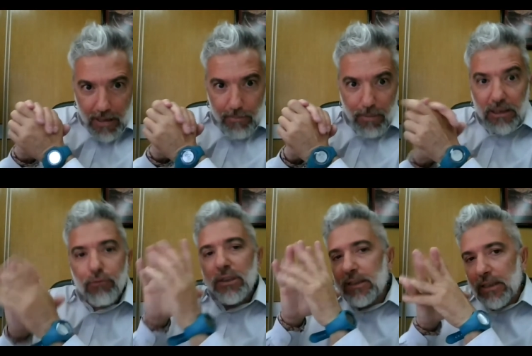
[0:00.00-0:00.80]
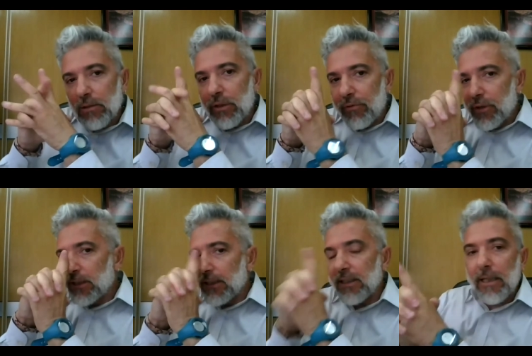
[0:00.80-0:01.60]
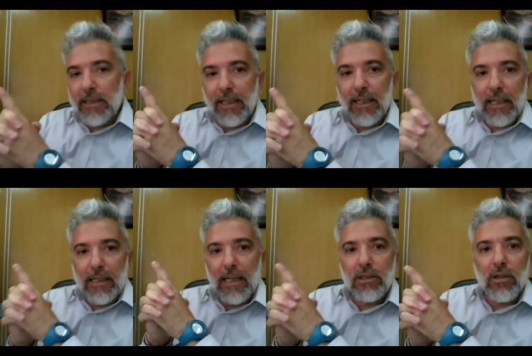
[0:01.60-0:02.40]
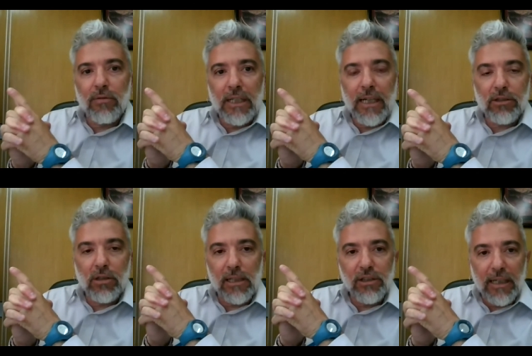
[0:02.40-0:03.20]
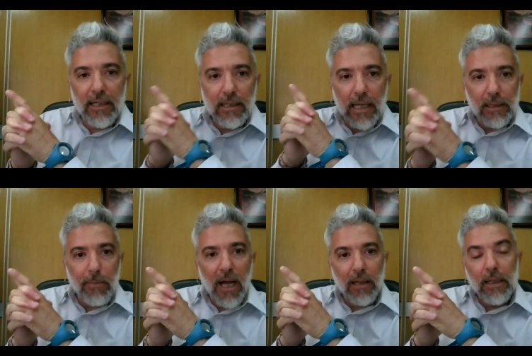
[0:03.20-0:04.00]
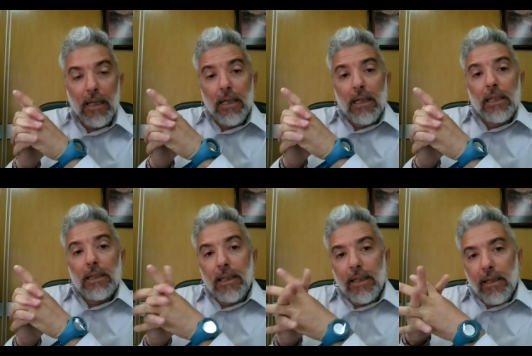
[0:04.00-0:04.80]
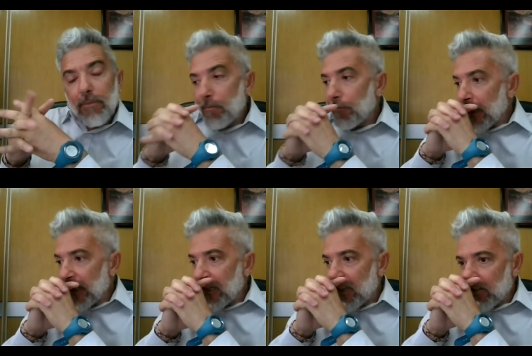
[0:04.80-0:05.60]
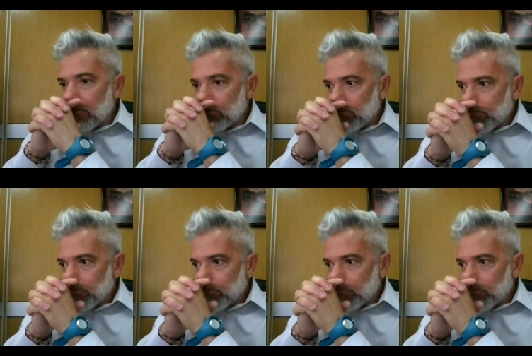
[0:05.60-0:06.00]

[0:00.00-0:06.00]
But if we see, if we see the, the case of the National Genetic Data Bank, the, uh,